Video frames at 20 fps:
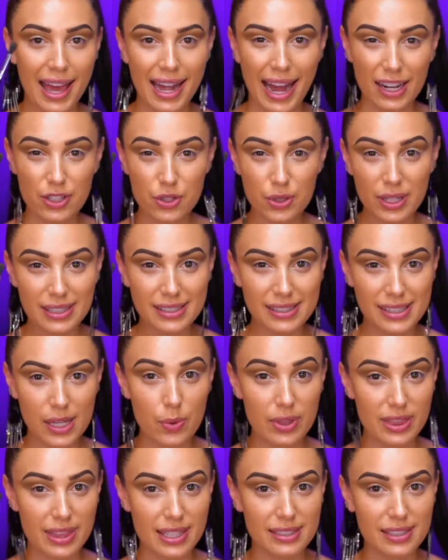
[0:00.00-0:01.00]
And as you can see
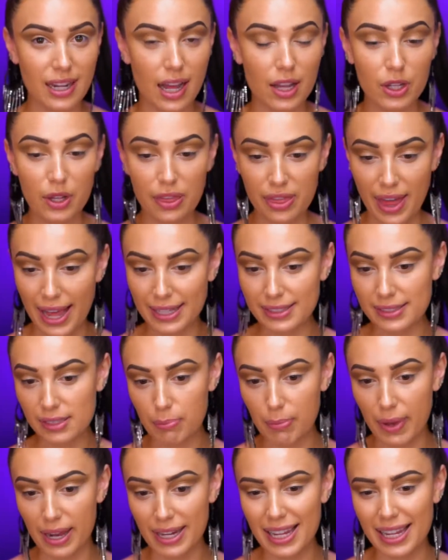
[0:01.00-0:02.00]
with this color, That's
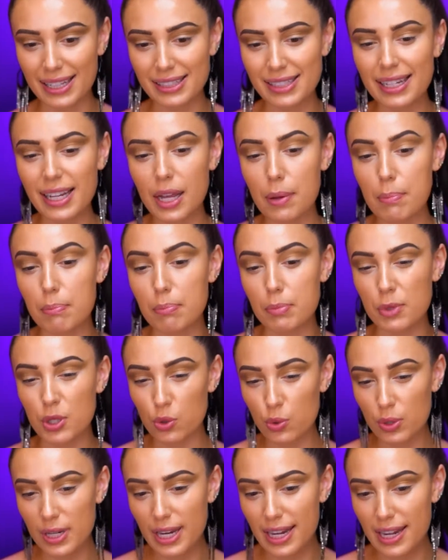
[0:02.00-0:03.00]
Somebody, it's like a
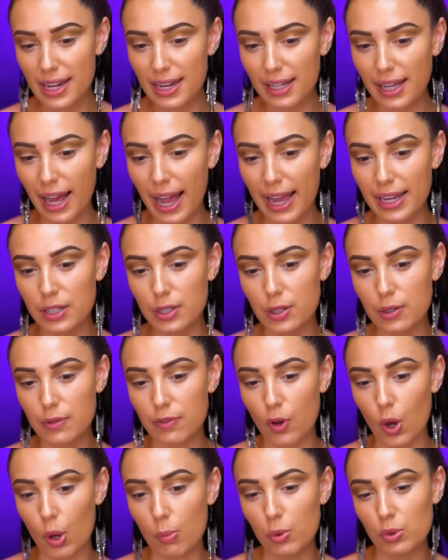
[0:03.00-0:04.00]
muted, kind
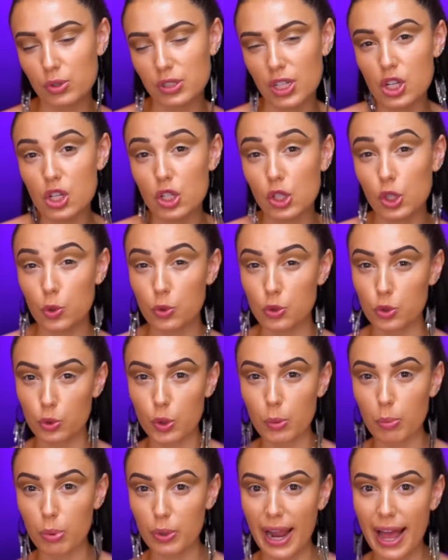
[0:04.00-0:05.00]
of almost a
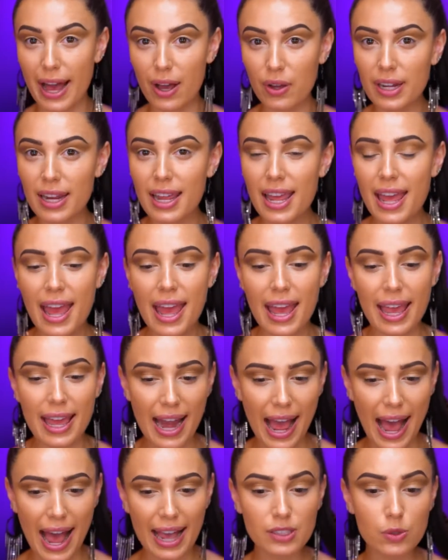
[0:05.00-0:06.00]
neutral brown. It
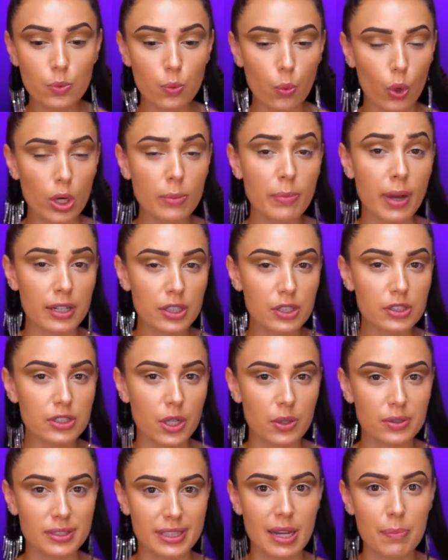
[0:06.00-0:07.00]
has warm
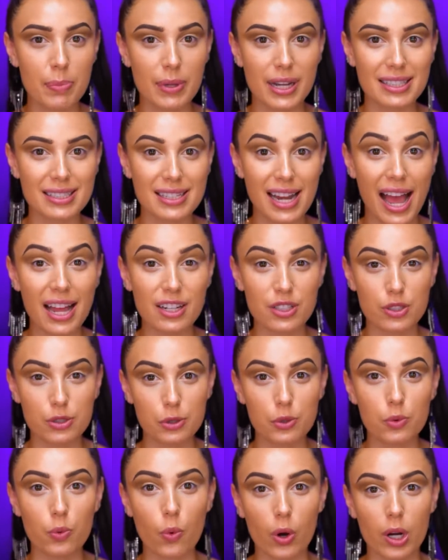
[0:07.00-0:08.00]
undertones in it, but it's not
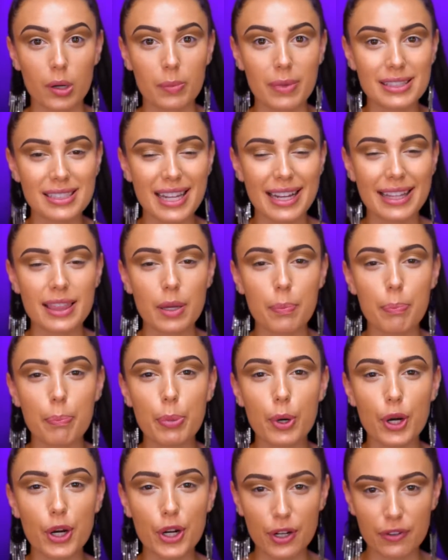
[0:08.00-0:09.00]
too warm. It's like the
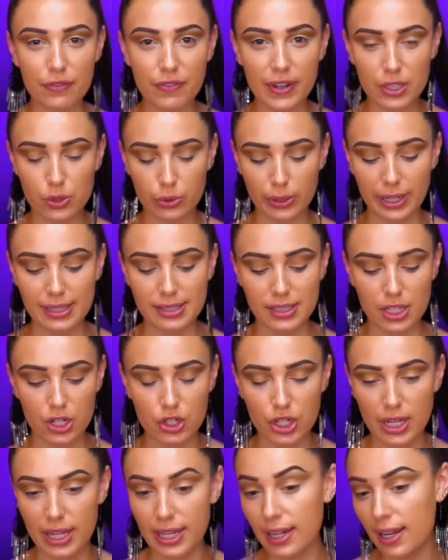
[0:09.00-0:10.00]
perfect
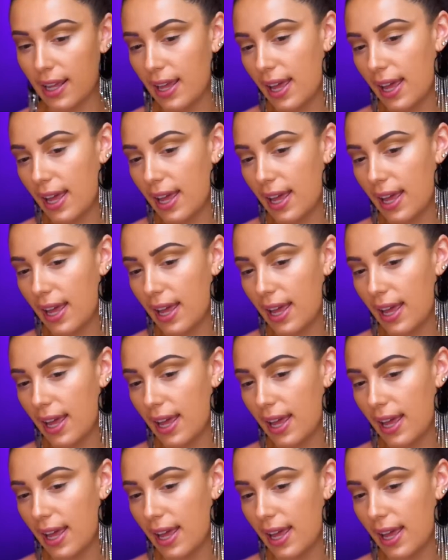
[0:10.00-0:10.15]
transition.